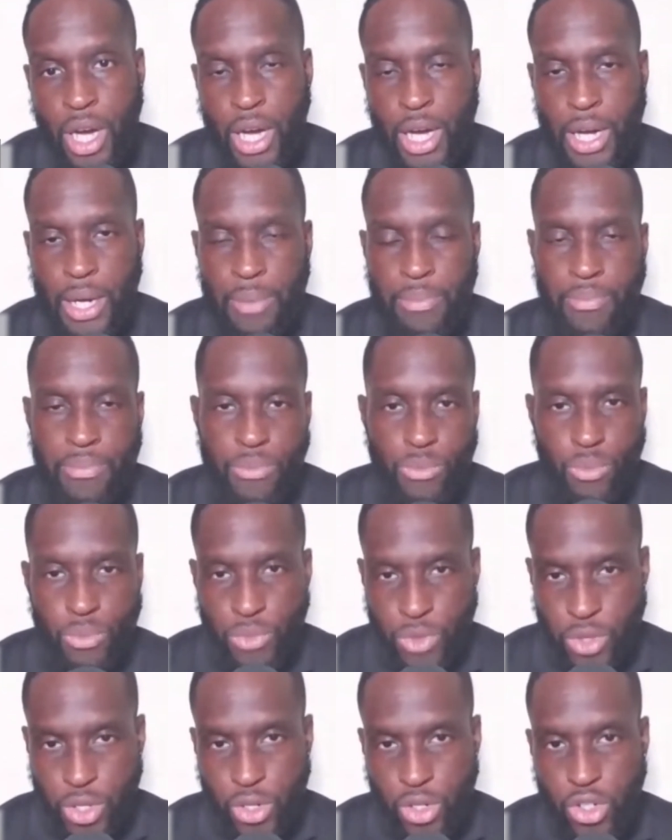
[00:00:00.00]
um,
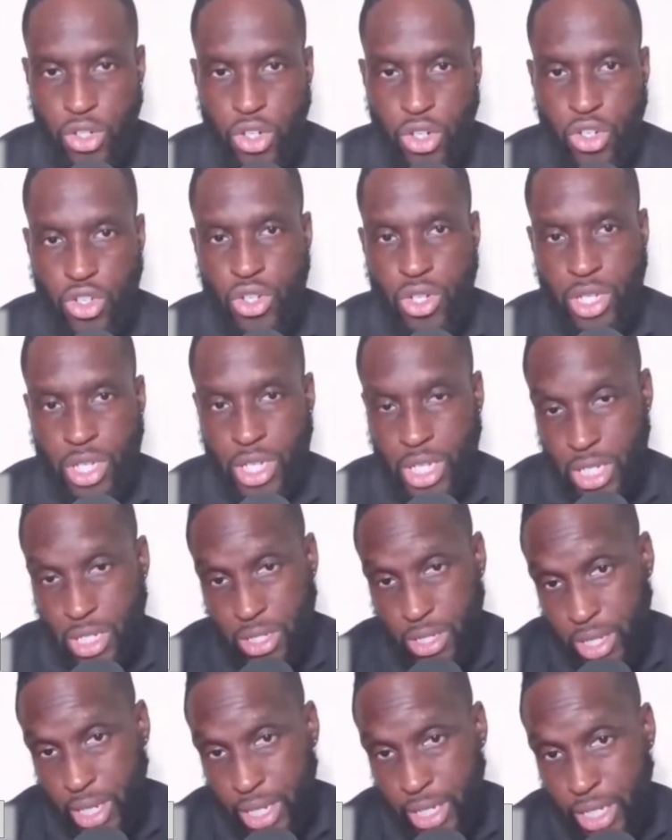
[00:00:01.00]
they're encouraged
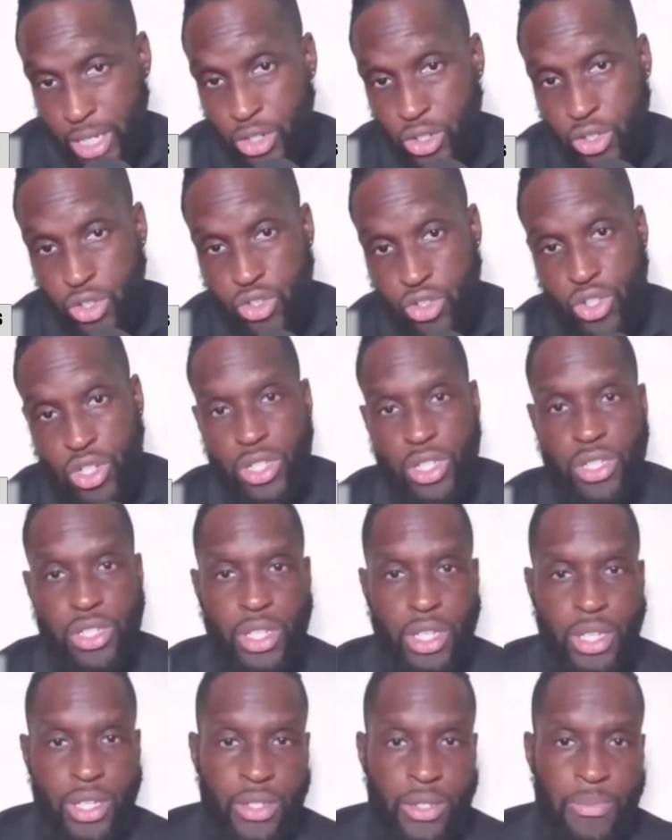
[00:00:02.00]
he's like encouraging
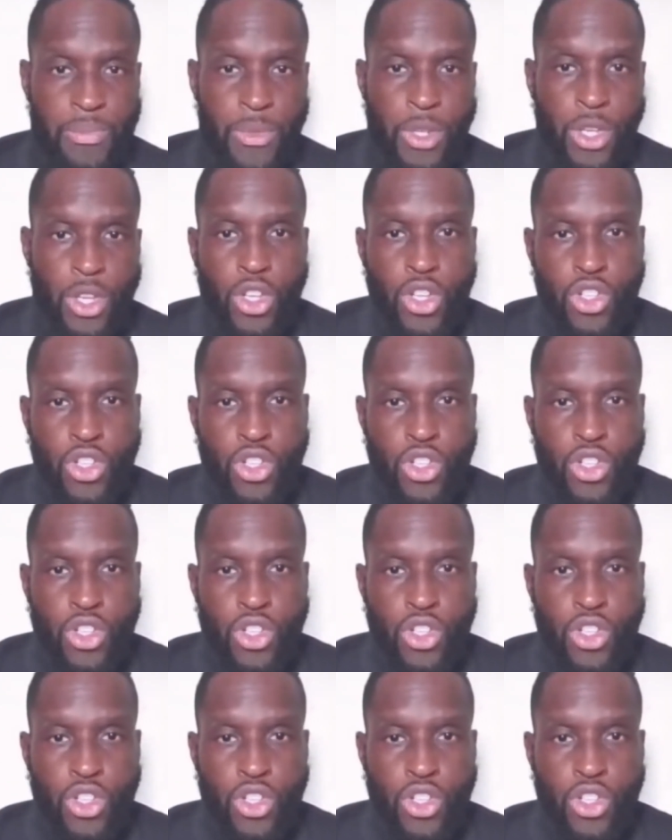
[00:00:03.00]
these things